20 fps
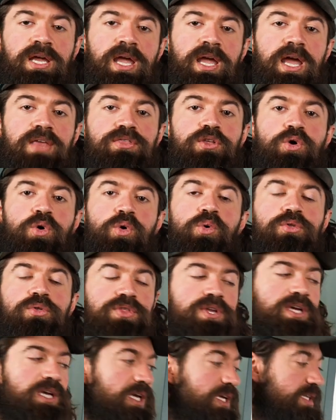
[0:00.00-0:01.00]
And the cool
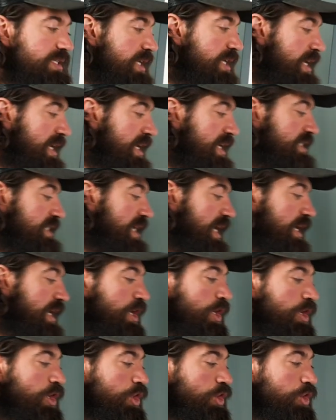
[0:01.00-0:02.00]
thing is
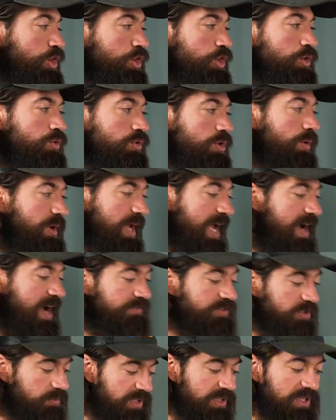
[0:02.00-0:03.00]
that you don't have
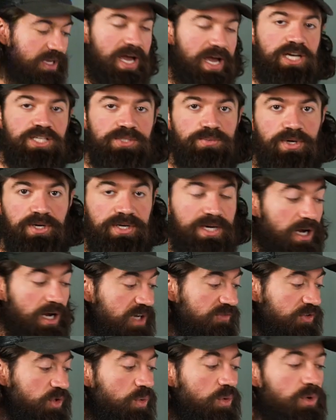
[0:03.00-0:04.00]
to be the expert. Now,
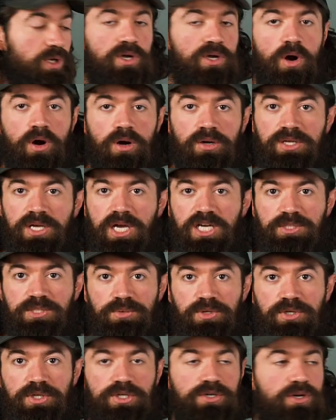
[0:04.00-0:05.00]
if you already are the
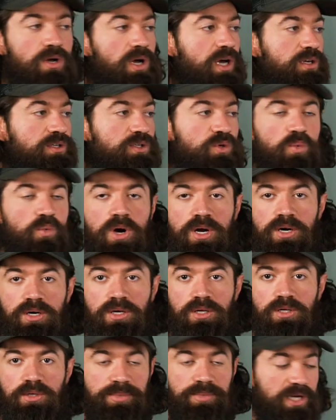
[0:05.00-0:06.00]
expert, you know how to do
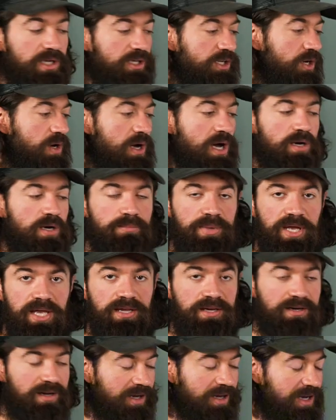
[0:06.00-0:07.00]
watercolor paint, you know how to
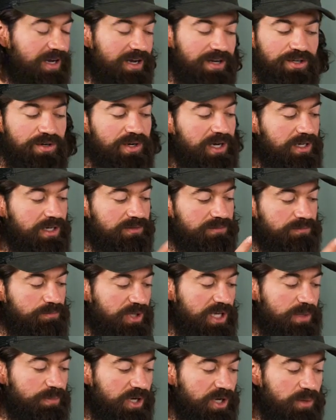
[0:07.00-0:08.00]
paint, you know how to
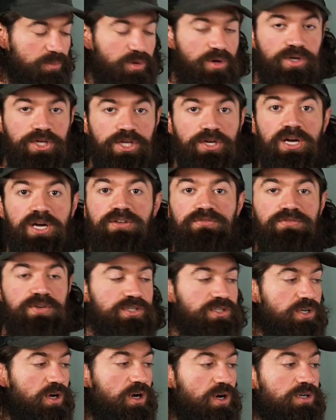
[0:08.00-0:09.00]
play ping pong, you know how to fix
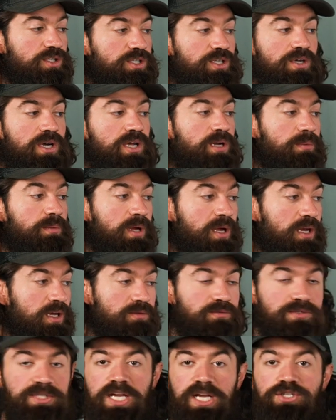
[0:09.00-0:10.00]
cars, you know how to
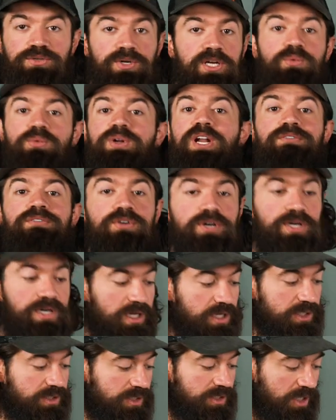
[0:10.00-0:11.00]
day trade, whatever it
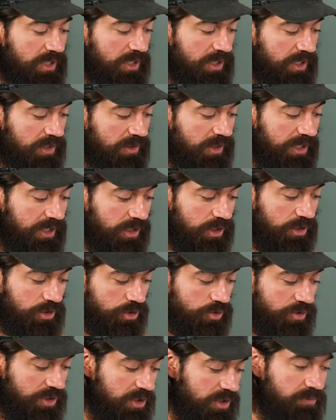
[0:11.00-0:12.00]
is, like
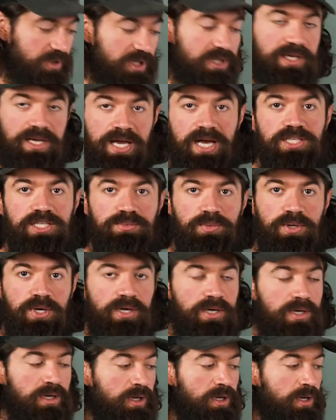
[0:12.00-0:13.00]
you can be the
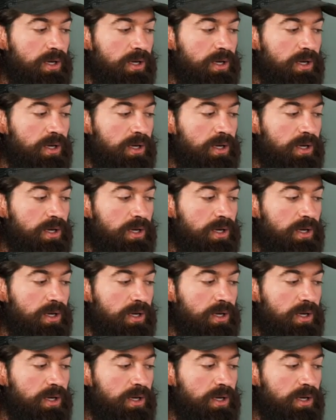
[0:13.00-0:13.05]
expert.